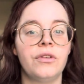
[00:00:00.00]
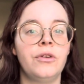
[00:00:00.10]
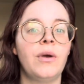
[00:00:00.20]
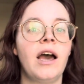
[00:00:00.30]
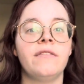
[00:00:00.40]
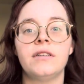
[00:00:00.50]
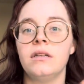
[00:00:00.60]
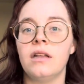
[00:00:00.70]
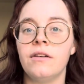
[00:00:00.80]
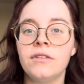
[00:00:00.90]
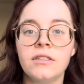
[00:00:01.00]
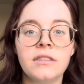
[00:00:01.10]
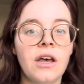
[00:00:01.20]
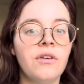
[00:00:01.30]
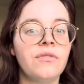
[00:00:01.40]
You have to love
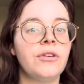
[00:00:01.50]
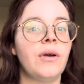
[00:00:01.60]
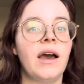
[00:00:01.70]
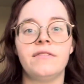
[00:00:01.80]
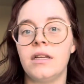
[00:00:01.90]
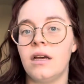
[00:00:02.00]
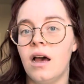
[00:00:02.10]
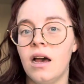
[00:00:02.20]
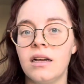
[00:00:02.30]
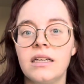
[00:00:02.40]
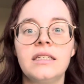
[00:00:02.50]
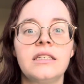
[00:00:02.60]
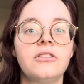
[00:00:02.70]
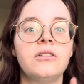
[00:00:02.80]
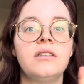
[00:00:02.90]
yourself. You have to
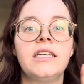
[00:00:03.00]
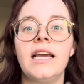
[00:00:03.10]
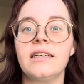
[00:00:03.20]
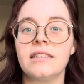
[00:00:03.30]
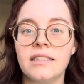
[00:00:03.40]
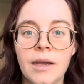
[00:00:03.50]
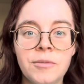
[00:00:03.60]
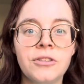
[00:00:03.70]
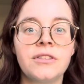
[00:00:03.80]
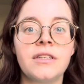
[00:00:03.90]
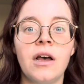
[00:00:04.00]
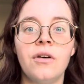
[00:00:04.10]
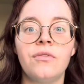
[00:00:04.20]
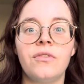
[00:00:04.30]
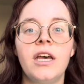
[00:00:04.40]
unconditionally accept
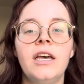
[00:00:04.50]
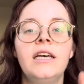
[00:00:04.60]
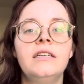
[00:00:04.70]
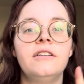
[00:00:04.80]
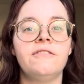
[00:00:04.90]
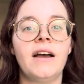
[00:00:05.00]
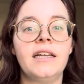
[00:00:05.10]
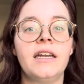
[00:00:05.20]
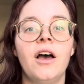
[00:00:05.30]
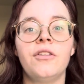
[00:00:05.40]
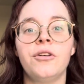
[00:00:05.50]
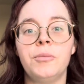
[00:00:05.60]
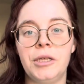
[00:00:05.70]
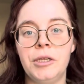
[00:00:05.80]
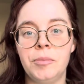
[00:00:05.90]
yourself to find other
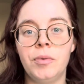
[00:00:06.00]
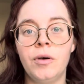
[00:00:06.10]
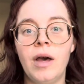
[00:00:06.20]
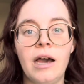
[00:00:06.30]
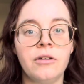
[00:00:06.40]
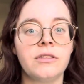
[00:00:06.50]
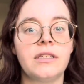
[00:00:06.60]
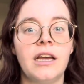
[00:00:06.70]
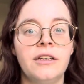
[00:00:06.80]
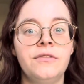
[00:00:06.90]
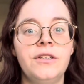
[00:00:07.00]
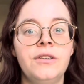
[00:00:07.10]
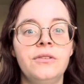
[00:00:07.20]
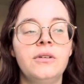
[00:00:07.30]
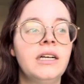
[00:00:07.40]
people outside of
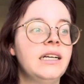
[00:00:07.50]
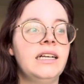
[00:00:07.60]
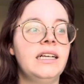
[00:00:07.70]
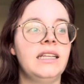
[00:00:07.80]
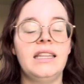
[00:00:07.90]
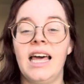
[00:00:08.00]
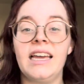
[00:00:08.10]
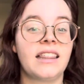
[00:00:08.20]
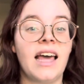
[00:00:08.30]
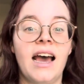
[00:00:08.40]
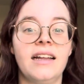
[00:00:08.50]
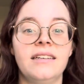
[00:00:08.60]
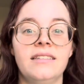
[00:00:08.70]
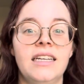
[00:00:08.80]
you like that.